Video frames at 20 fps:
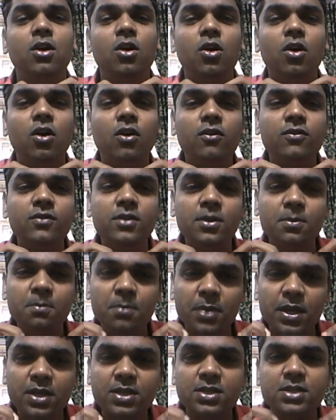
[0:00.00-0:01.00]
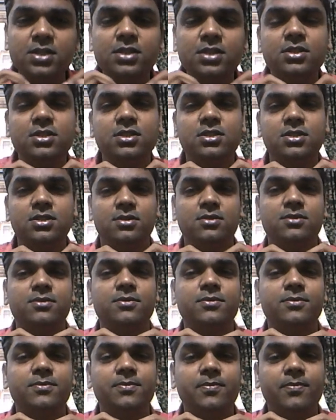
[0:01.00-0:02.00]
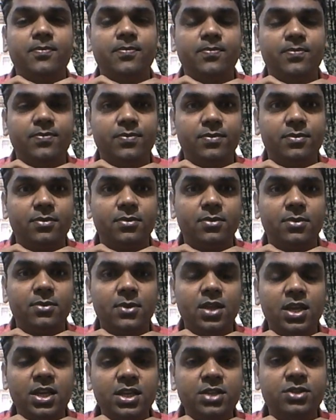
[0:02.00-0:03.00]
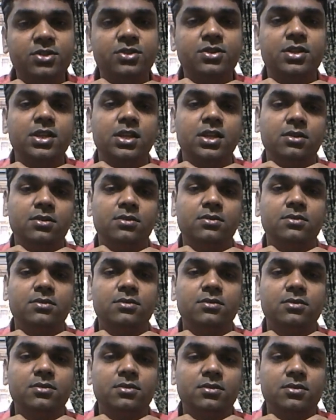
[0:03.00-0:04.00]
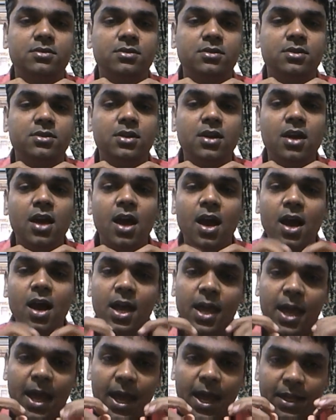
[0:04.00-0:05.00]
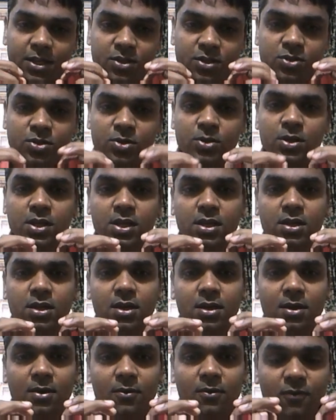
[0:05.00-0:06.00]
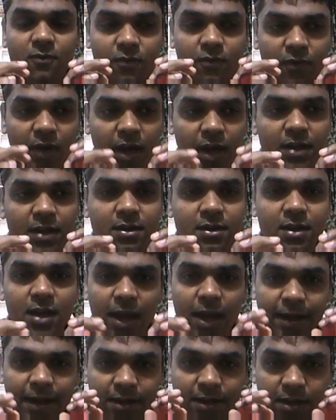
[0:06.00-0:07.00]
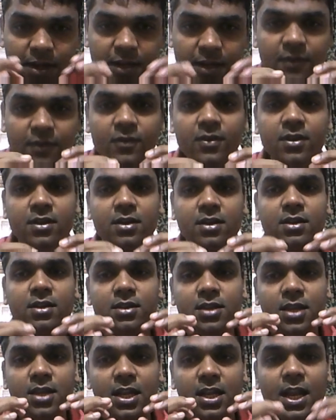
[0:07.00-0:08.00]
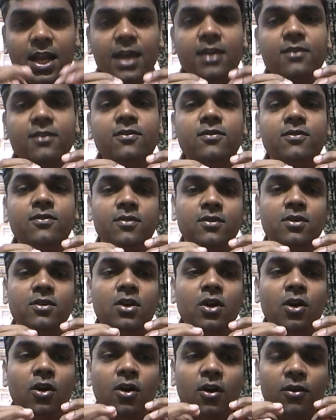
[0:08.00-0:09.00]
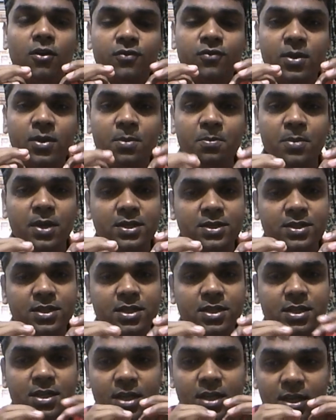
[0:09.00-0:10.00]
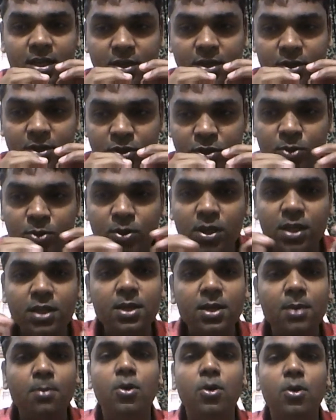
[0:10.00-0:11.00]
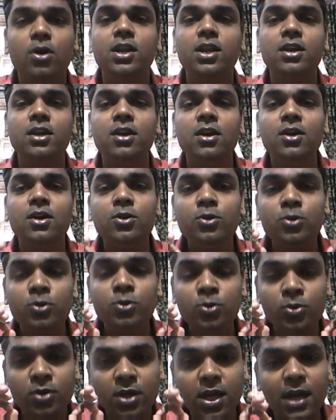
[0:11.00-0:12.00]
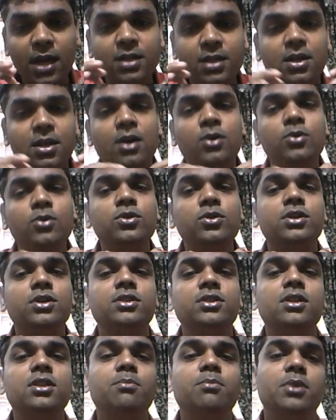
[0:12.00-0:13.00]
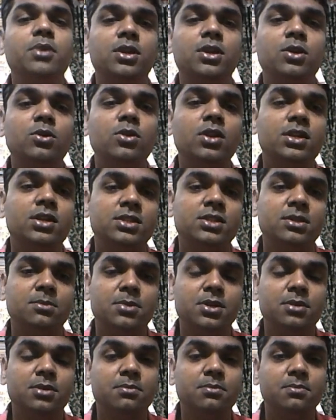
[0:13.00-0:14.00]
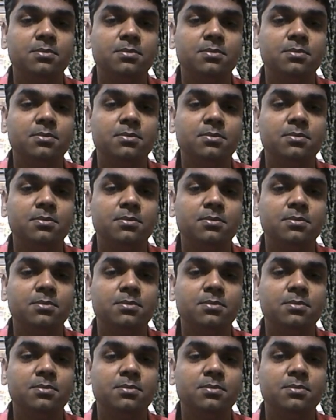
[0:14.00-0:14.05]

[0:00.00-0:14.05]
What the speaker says: of the patient's history. I actually went and lived the life of the patient during the morning to get out the peculiar symptom